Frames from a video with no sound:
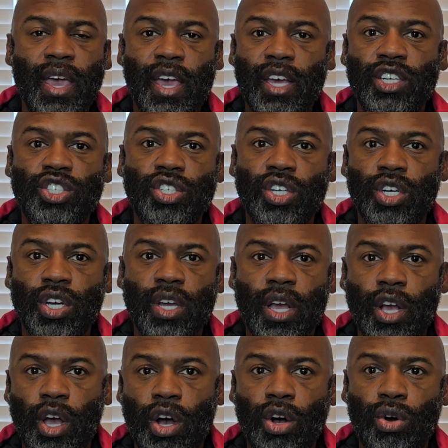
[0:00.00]
It
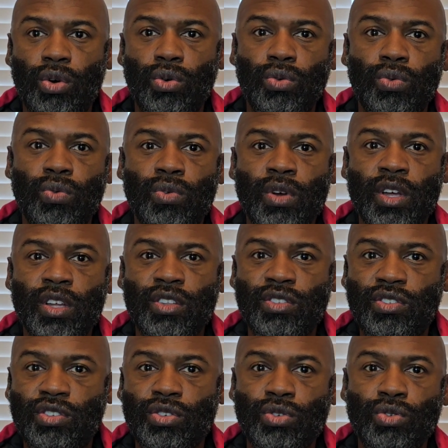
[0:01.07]
should go
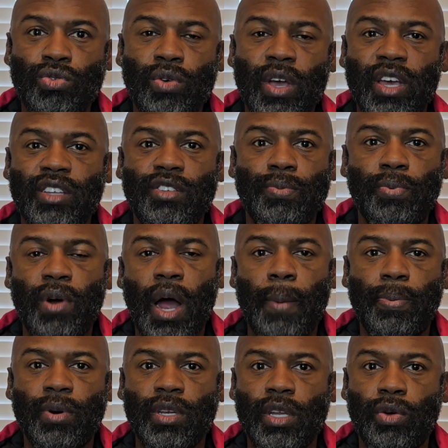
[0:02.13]
to its
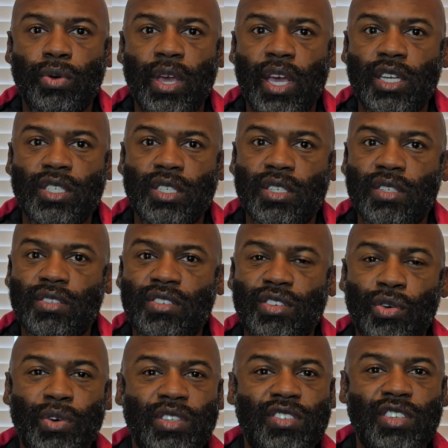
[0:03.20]
proper location.
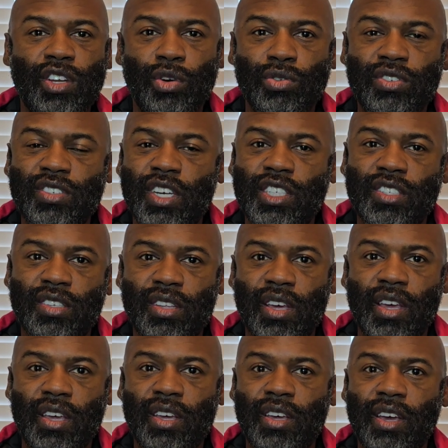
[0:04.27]
So it's no such
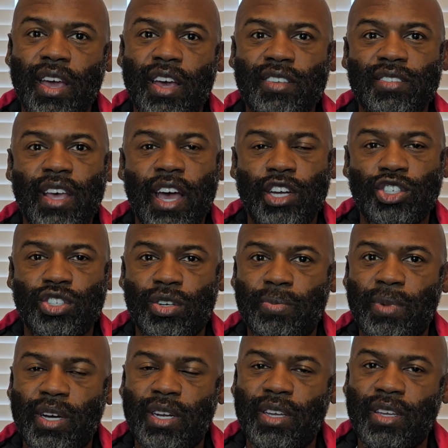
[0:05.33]
thing as extra
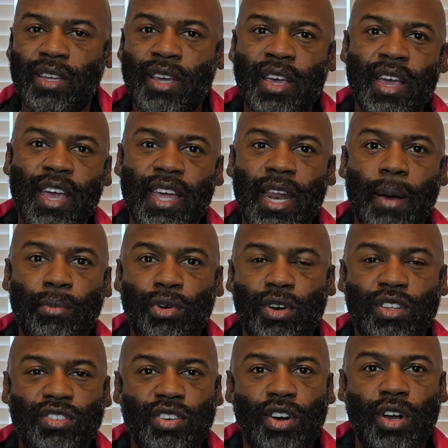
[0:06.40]
money. And I'm going
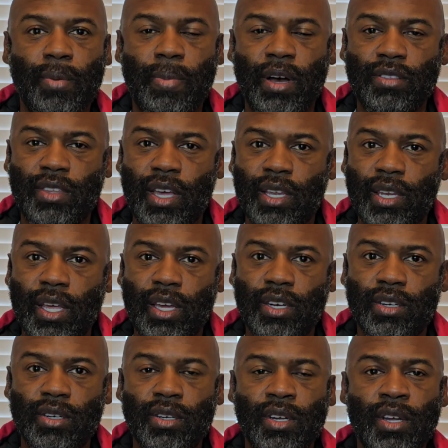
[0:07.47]
to talk about that
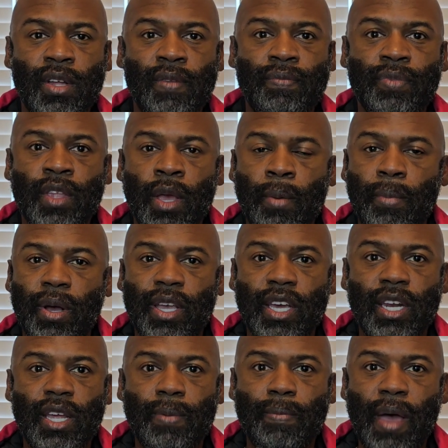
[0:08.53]
later. But
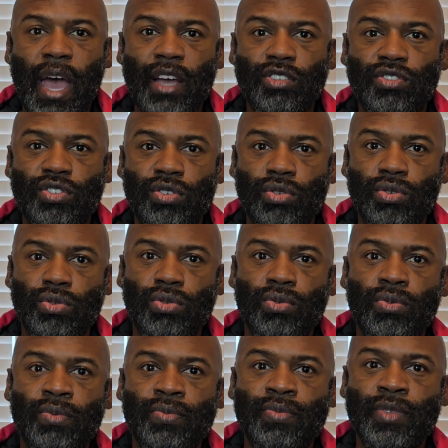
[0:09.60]
getting back
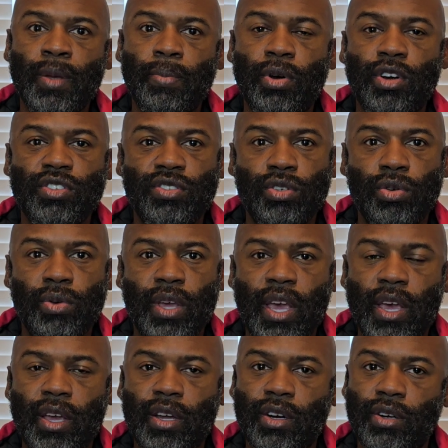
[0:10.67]
to personal
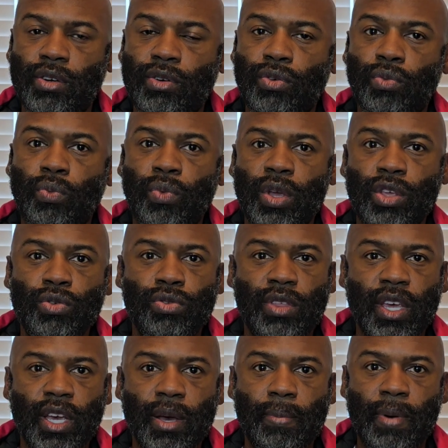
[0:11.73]
care, when you
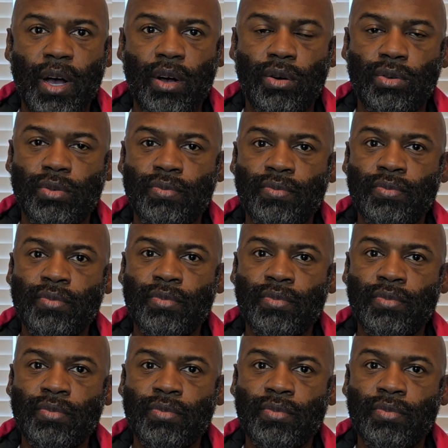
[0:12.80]
think about